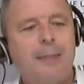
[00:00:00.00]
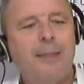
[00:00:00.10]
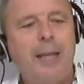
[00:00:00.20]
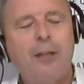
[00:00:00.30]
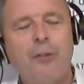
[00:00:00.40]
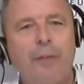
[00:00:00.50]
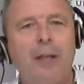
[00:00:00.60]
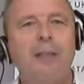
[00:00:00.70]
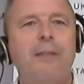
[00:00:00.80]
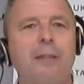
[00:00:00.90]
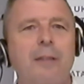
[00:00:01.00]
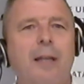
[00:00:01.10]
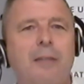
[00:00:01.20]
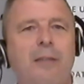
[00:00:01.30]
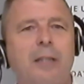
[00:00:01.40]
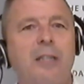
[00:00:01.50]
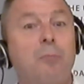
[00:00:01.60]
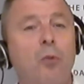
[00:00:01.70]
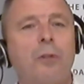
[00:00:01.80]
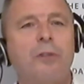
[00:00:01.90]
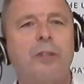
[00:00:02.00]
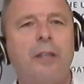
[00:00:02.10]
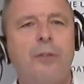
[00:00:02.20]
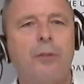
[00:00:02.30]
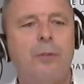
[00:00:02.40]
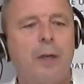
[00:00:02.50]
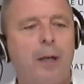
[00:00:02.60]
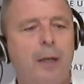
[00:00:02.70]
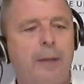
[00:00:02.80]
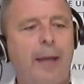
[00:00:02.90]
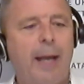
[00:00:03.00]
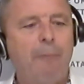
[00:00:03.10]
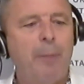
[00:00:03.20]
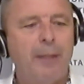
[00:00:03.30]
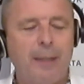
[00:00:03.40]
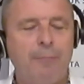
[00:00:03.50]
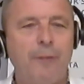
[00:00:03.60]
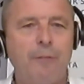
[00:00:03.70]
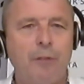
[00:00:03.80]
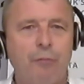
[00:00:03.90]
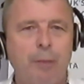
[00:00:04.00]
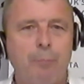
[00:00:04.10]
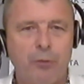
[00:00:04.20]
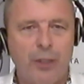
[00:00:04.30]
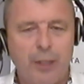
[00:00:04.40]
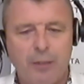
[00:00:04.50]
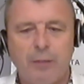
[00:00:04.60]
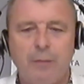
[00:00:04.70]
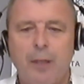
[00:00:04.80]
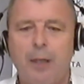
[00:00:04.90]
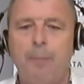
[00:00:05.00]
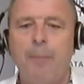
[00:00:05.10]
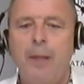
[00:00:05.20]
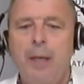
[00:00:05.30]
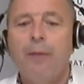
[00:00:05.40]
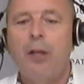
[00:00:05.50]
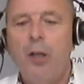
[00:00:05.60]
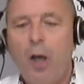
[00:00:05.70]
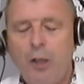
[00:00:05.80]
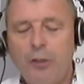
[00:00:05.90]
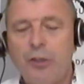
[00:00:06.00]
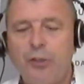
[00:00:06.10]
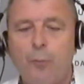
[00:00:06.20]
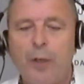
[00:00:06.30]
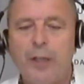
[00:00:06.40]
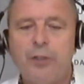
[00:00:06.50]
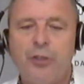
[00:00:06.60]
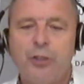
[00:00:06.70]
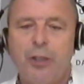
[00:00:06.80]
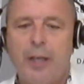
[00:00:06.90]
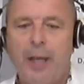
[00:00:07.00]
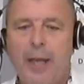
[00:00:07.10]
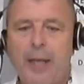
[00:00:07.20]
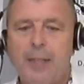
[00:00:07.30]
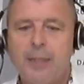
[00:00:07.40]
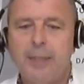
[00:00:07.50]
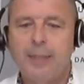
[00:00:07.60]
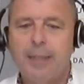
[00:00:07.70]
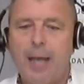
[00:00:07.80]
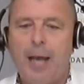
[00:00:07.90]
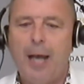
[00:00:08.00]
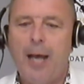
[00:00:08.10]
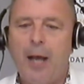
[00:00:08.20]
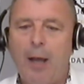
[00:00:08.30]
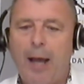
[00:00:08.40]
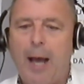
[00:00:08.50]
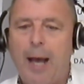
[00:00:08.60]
Second on the list, as I said, is Morgan Sindall. They have picked up 53 projects, the largest of which is up